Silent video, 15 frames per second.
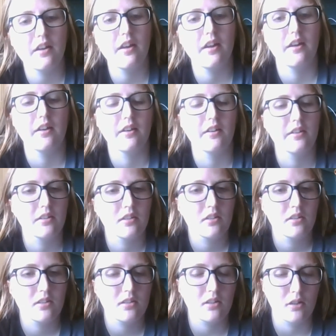and
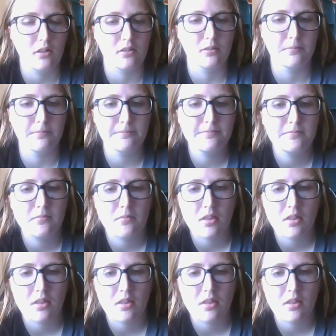The